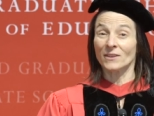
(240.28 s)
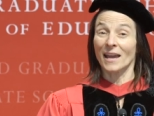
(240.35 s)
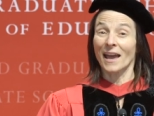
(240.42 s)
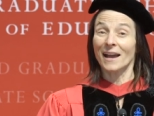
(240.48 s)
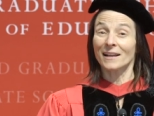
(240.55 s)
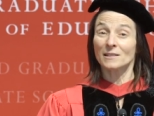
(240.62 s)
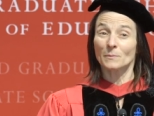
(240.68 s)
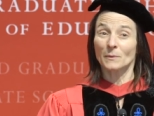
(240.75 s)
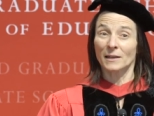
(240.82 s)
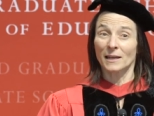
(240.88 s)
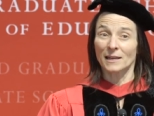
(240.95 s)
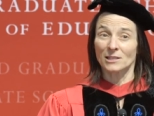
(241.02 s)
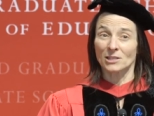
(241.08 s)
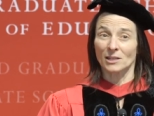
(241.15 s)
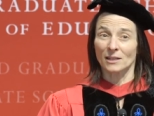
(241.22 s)
the
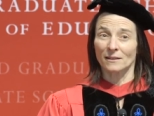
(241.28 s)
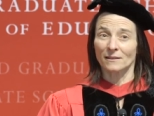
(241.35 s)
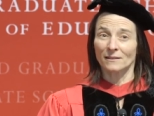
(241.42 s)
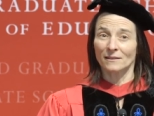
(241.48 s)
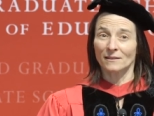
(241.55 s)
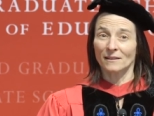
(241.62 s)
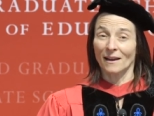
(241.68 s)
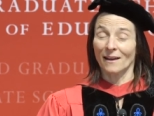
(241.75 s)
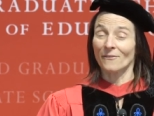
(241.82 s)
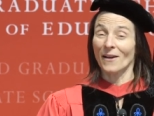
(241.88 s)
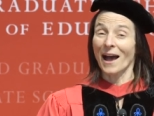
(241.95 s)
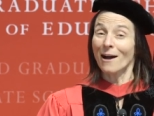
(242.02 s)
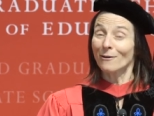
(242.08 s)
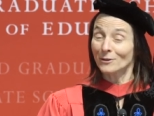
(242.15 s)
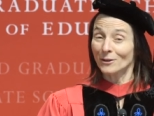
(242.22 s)
explanation of
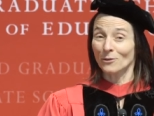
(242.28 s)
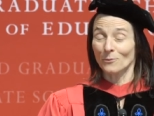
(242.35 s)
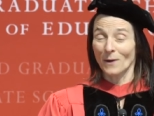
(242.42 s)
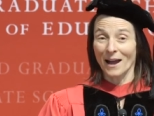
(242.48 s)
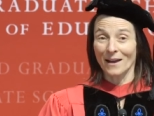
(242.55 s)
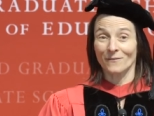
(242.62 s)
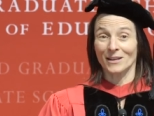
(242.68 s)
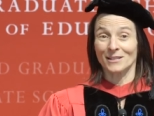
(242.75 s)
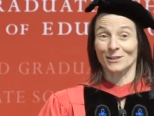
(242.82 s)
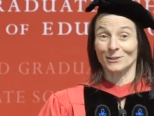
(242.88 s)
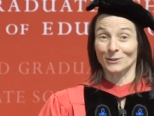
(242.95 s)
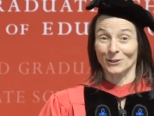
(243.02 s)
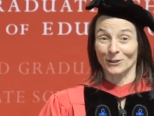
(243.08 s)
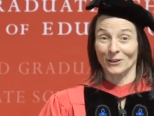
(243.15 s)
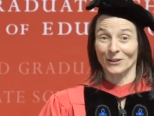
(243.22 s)
how to thrive as a
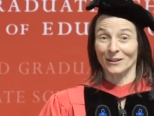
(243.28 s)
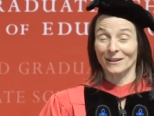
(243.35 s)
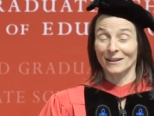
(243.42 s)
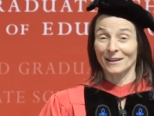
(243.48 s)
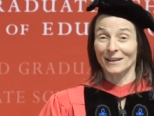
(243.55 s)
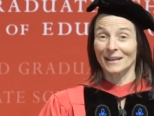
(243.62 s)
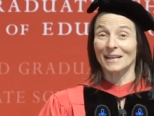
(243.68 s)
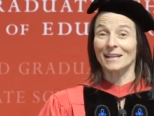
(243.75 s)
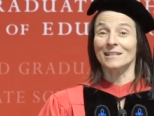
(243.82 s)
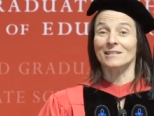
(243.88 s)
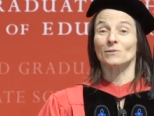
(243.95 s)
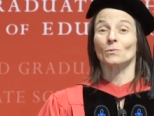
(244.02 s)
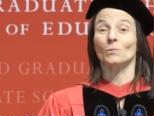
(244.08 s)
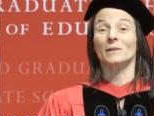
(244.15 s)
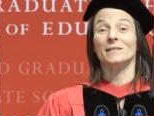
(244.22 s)
learner
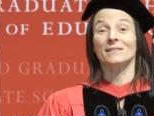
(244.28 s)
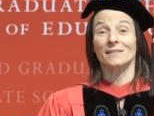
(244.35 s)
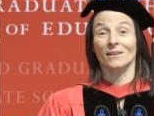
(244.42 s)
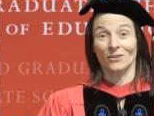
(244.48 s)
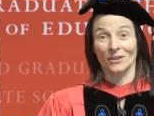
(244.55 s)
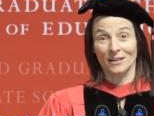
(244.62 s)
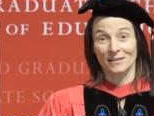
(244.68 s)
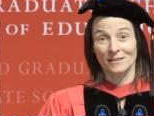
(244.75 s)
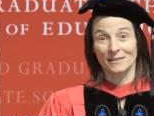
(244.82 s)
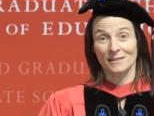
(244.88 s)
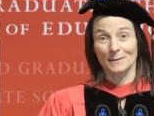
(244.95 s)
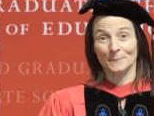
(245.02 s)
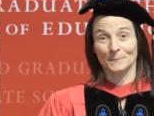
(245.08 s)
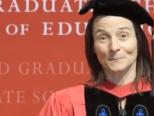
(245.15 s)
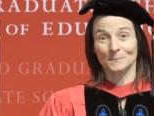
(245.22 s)
is resilience.